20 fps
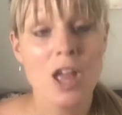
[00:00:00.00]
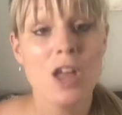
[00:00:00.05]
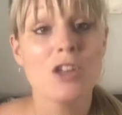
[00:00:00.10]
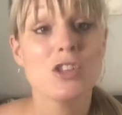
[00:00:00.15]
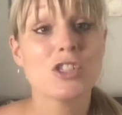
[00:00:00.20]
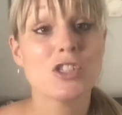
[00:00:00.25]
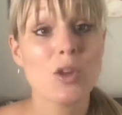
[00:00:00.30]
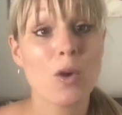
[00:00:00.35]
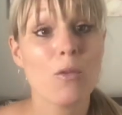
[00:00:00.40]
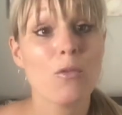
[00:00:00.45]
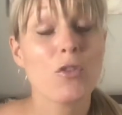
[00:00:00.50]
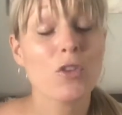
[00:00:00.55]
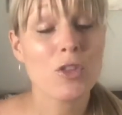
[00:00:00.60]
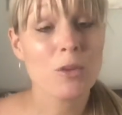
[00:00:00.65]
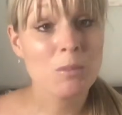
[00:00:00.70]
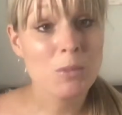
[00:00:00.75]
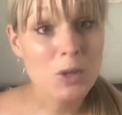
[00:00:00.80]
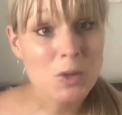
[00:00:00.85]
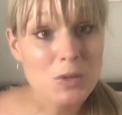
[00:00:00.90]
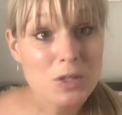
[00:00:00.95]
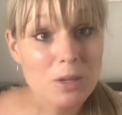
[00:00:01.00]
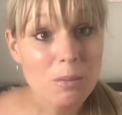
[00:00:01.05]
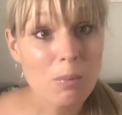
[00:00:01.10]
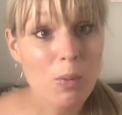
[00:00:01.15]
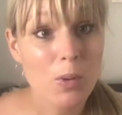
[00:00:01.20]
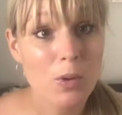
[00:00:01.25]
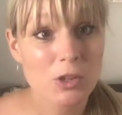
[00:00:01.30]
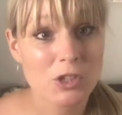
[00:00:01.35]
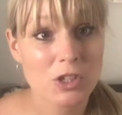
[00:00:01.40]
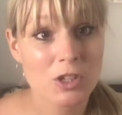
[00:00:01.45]
So for the music
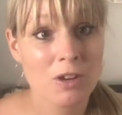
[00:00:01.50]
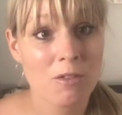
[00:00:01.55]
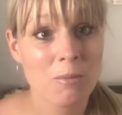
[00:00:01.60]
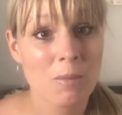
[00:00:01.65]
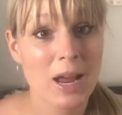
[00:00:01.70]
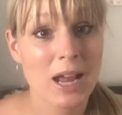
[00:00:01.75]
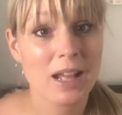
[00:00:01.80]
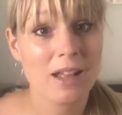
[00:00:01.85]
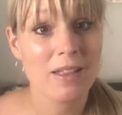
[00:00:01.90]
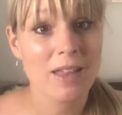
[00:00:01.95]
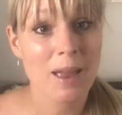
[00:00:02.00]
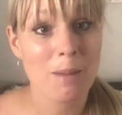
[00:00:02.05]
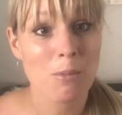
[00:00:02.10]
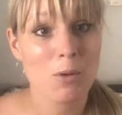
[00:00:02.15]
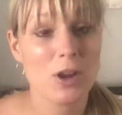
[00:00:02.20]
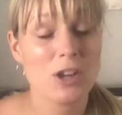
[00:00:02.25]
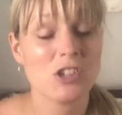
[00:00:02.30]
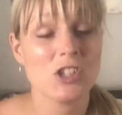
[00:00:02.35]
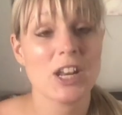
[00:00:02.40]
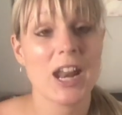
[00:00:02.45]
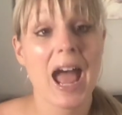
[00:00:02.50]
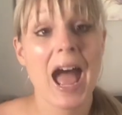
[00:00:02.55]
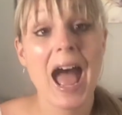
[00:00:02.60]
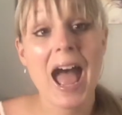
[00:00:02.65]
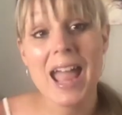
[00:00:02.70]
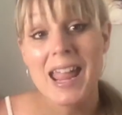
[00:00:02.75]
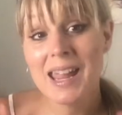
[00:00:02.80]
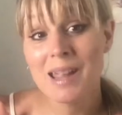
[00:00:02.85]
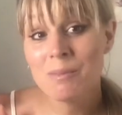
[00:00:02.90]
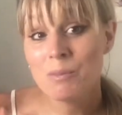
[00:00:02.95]
portion of my collaboration,
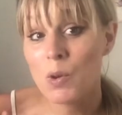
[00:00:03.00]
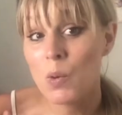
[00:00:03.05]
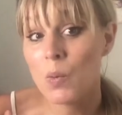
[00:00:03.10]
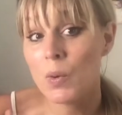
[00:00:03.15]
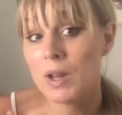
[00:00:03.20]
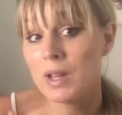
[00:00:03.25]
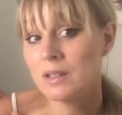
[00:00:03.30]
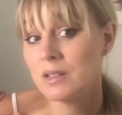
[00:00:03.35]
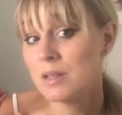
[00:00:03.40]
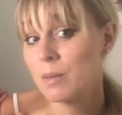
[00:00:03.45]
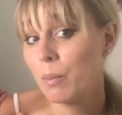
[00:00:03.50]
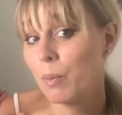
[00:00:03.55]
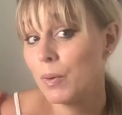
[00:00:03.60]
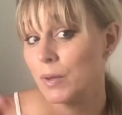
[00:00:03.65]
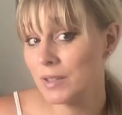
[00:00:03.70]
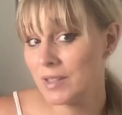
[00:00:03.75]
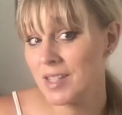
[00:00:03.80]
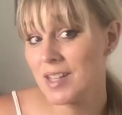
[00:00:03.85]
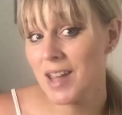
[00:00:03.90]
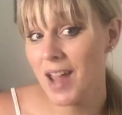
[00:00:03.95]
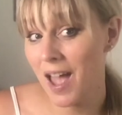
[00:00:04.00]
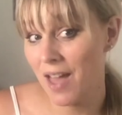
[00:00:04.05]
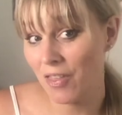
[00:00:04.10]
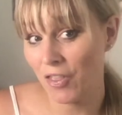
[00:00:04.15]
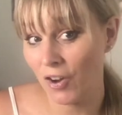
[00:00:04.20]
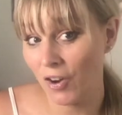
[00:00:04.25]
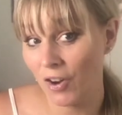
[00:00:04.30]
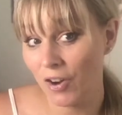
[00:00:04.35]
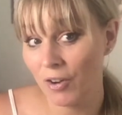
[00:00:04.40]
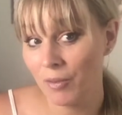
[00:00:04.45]
I am going to put
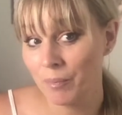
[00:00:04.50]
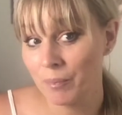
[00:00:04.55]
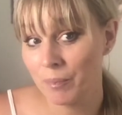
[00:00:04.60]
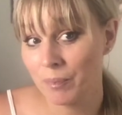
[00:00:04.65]
together